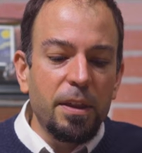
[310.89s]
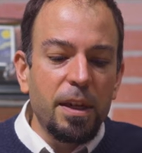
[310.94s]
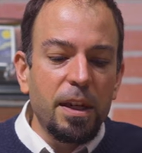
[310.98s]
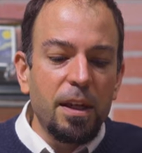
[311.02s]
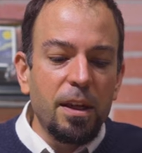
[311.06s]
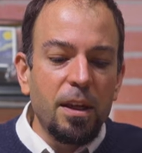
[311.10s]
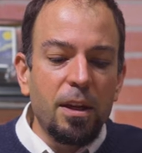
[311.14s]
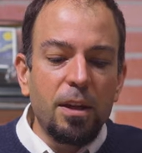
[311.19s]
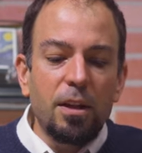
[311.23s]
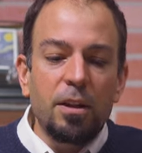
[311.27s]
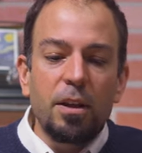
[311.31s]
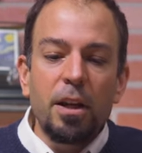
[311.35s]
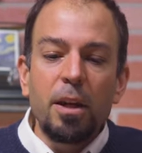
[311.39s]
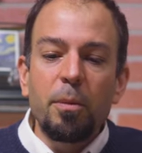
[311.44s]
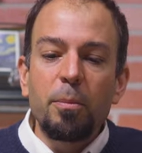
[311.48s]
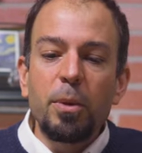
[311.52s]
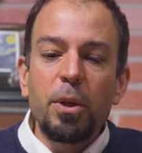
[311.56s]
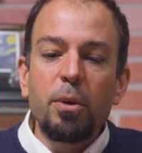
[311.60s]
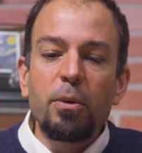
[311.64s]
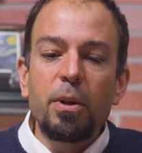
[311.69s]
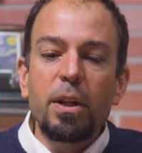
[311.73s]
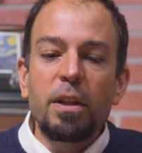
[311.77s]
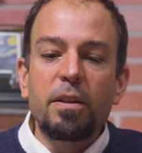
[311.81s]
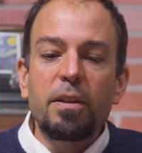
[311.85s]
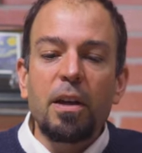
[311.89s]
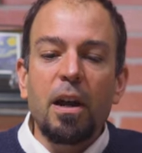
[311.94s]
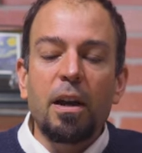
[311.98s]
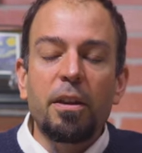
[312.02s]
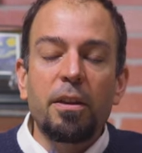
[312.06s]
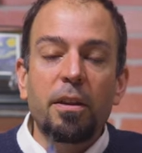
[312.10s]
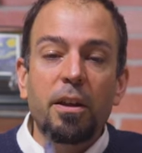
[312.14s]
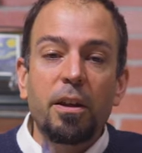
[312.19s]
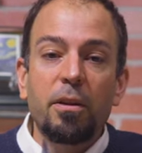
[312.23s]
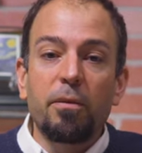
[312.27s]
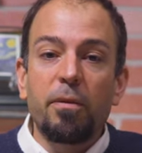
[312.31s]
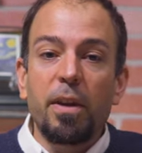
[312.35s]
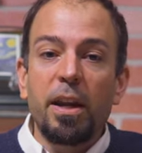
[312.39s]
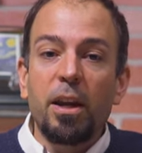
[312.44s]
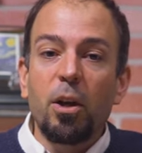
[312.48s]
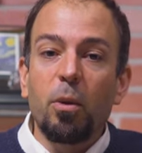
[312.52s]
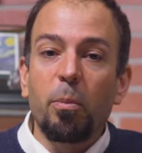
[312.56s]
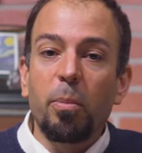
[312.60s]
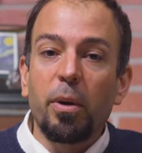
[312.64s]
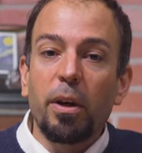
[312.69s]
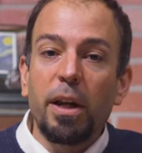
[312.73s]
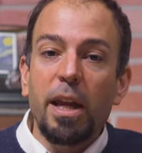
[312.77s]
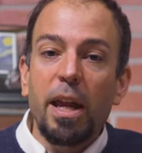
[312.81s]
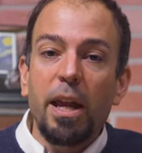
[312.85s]
The nib units on the Kaweco
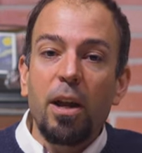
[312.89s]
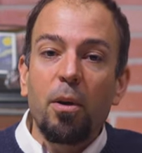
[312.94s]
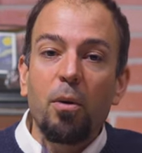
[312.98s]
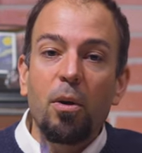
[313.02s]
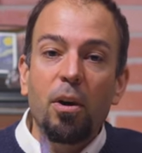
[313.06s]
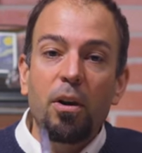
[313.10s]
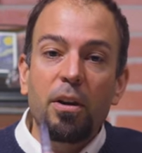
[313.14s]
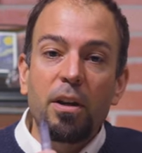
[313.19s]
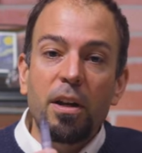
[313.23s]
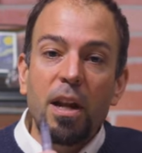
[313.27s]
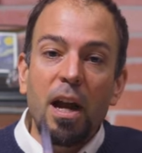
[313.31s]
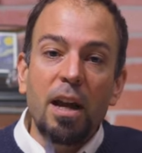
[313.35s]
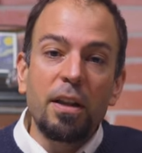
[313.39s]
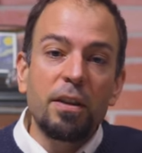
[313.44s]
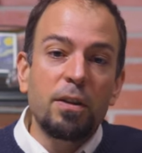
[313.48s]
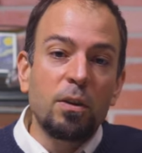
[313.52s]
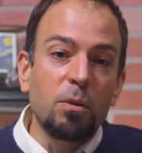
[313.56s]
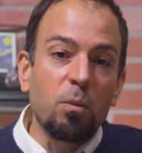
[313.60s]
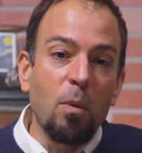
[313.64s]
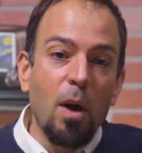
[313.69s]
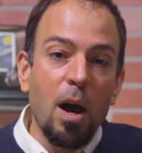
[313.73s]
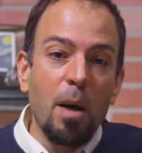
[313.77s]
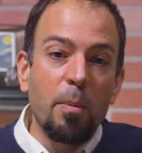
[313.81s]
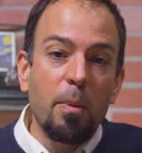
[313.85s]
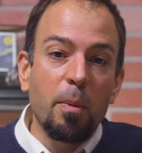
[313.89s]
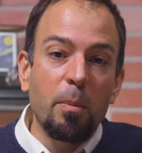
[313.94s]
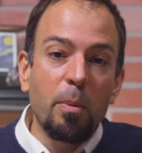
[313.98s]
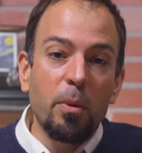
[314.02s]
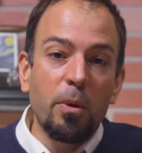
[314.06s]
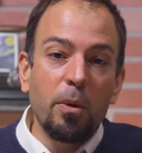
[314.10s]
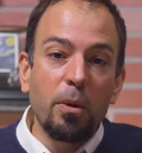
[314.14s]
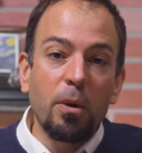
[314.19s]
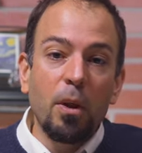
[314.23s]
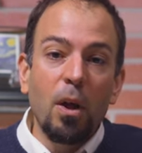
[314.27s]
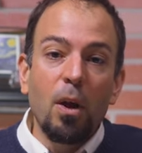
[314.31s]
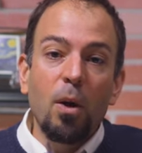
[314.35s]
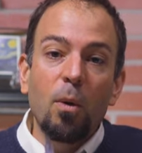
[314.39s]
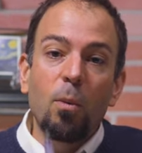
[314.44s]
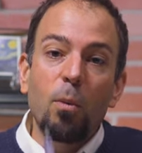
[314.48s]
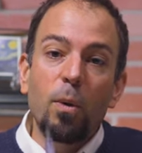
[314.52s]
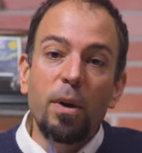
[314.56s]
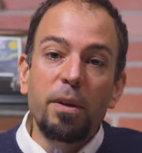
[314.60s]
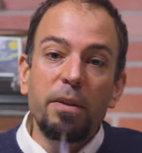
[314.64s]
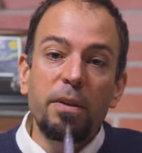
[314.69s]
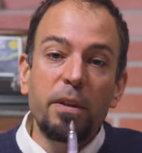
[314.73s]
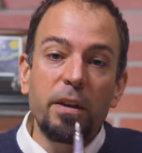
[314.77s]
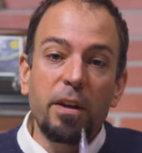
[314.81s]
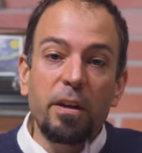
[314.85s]
Perkeo are not swappable
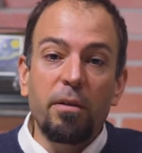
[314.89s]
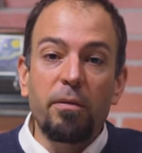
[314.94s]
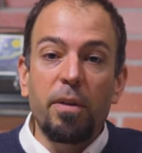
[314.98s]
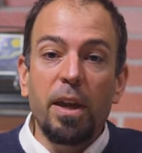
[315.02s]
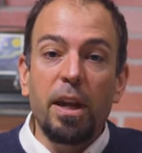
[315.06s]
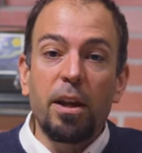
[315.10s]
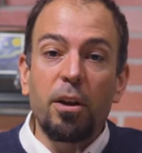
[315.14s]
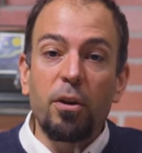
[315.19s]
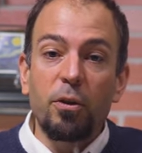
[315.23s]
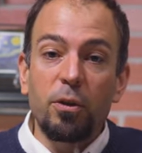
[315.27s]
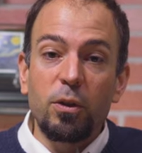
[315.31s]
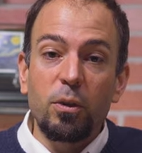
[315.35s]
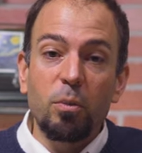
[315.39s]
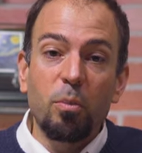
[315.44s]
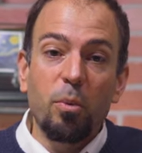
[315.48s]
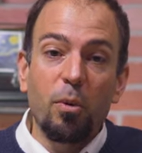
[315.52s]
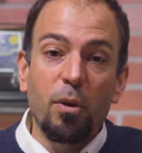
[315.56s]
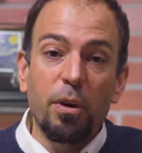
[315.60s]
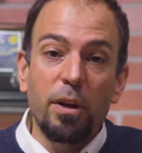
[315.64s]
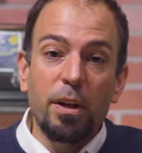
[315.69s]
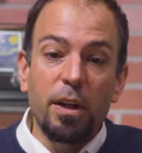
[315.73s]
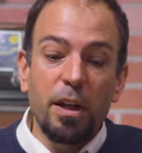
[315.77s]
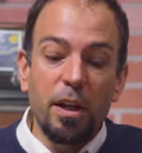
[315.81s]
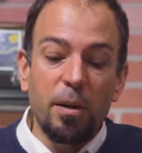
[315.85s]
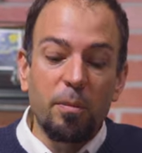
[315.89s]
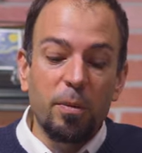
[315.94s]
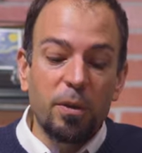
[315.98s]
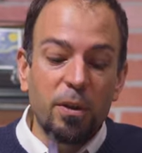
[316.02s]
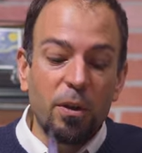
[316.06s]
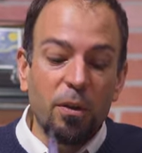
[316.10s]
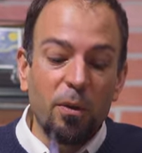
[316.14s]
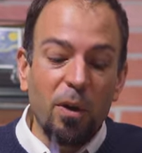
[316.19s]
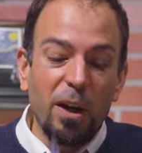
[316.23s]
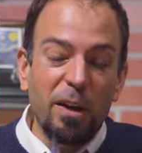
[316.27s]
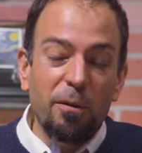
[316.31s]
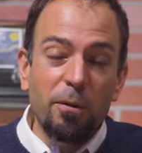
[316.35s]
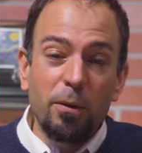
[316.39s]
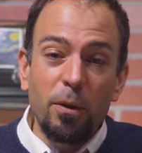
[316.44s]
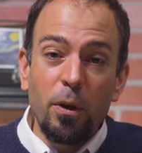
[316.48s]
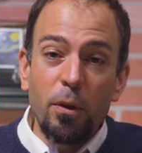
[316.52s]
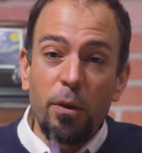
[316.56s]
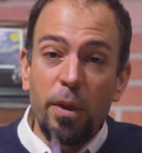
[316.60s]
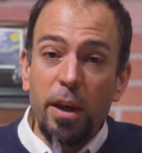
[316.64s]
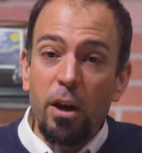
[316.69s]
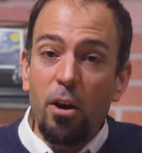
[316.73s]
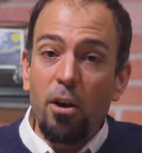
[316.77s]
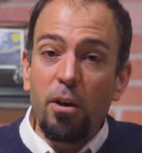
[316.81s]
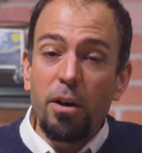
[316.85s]
with the Kaweco Sport nib, so even though
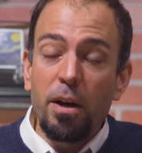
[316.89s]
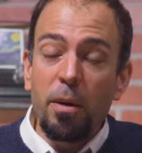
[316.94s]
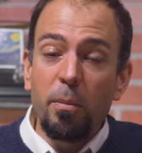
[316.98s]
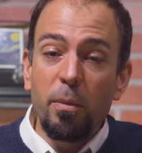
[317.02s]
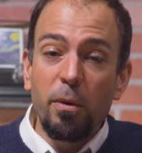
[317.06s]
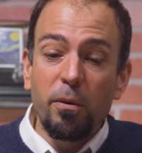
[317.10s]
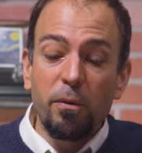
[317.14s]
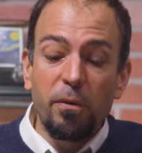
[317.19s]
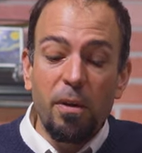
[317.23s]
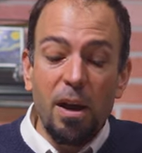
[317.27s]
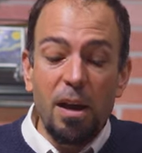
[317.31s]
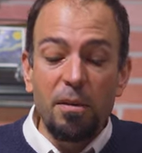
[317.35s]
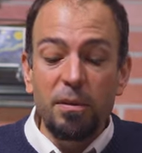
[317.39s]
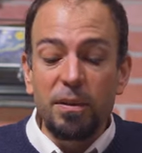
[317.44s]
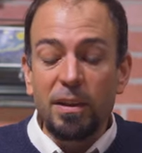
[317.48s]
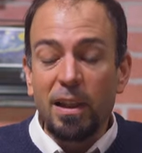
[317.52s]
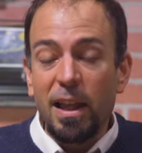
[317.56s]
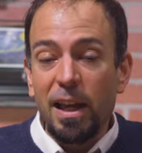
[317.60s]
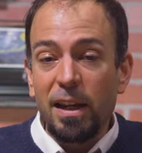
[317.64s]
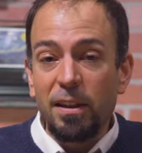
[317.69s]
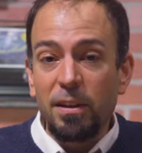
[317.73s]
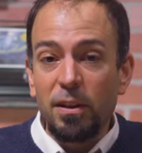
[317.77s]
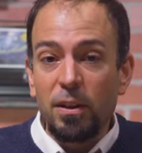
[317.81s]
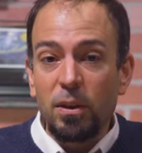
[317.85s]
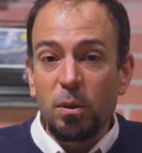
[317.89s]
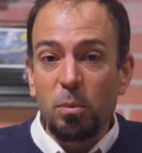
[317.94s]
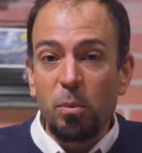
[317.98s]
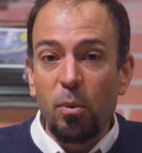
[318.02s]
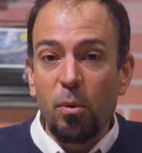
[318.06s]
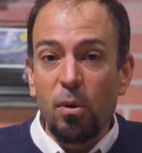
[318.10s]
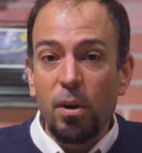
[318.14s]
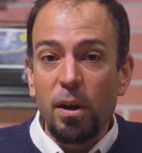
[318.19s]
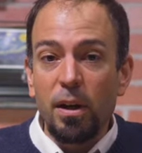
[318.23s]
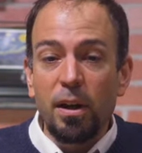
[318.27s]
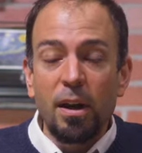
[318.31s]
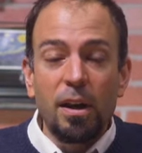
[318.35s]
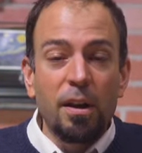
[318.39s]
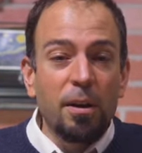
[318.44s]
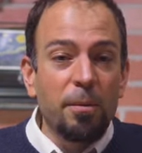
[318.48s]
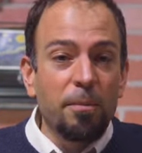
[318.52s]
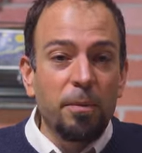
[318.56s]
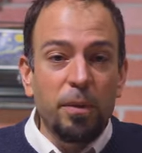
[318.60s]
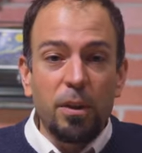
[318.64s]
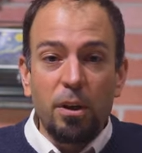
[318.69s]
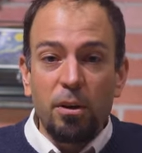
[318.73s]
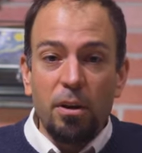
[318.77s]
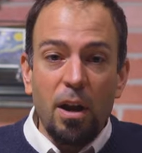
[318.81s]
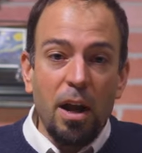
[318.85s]
they are number fives like the Sport,
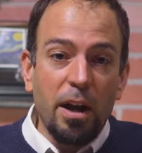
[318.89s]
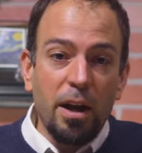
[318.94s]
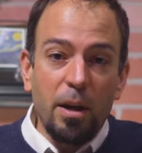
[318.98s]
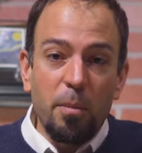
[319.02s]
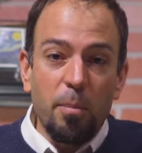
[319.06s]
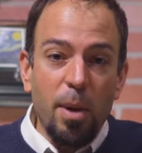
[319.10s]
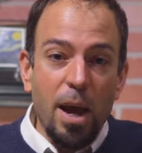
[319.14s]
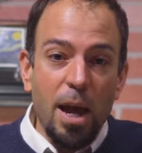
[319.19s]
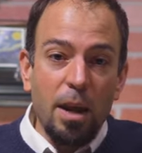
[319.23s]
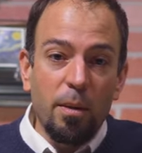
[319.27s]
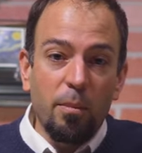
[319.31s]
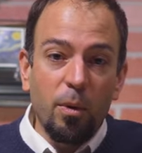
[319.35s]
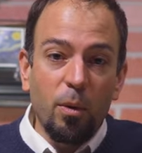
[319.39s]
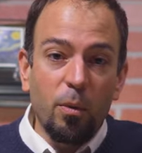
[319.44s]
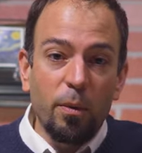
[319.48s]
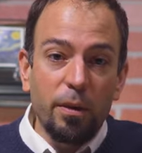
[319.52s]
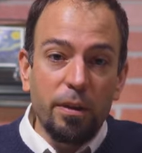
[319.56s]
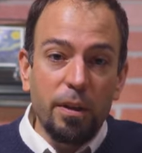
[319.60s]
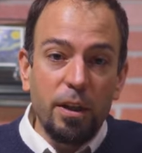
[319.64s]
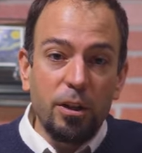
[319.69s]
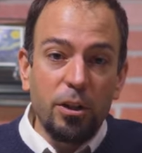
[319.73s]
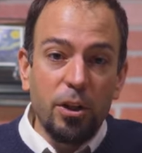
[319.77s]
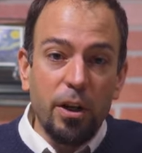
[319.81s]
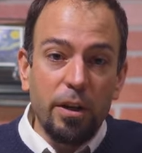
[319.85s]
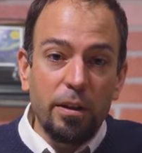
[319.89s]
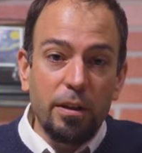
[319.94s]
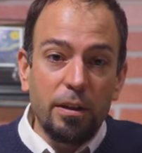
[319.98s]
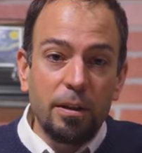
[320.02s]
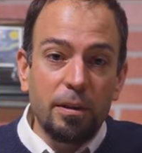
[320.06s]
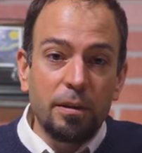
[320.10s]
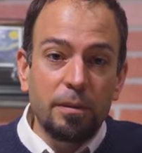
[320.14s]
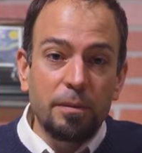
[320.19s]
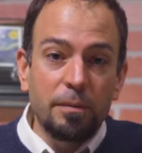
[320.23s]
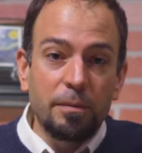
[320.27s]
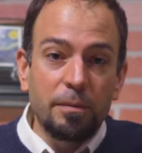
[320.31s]
they're not compatible with each other.